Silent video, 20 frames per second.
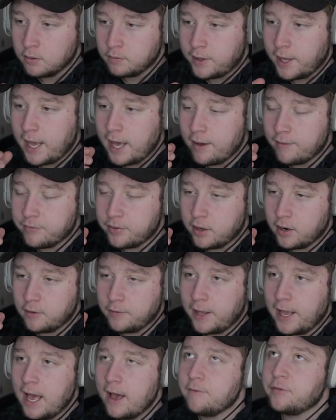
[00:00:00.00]
They have their
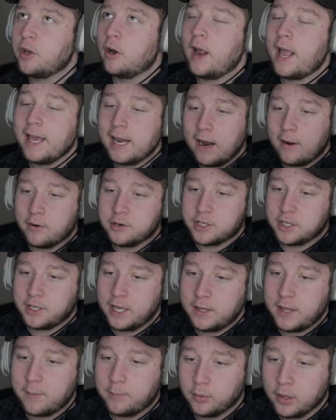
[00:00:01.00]
8 hours a day
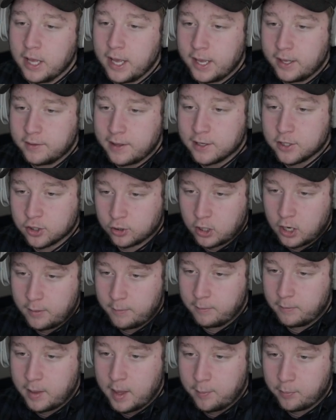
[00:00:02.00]
they play. They
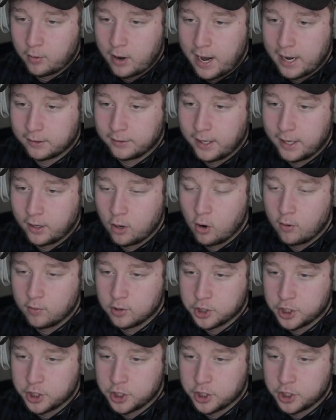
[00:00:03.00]
scrim, they prac, they go over shit.